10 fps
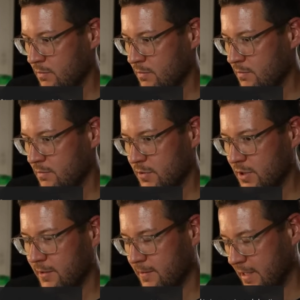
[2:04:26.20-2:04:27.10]

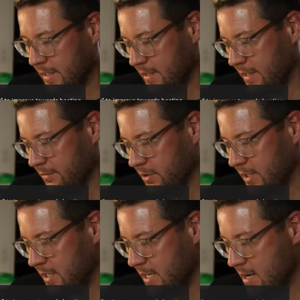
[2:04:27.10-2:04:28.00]
So I don't see
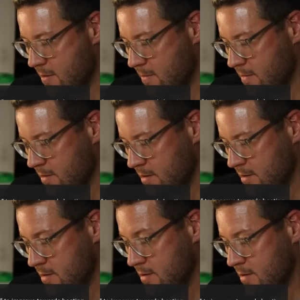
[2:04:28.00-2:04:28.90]
how
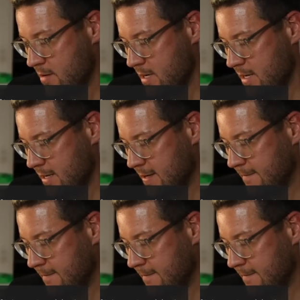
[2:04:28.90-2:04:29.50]
that